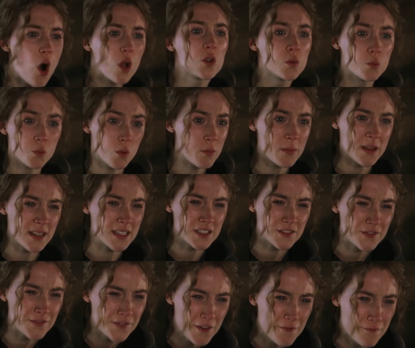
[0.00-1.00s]
all a woman
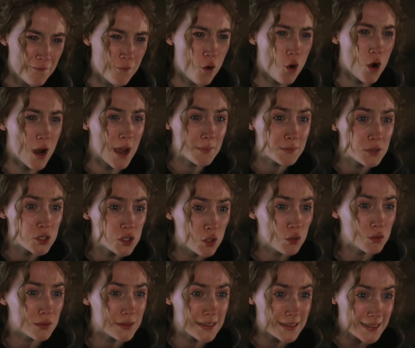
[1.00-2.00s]
is fit for. I'm
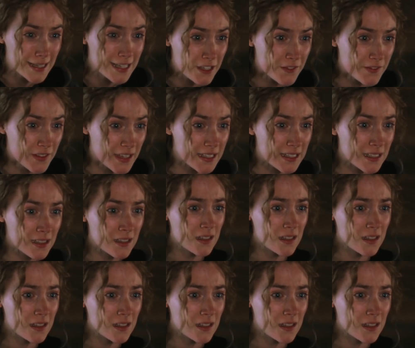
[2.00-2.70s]
so sick of it.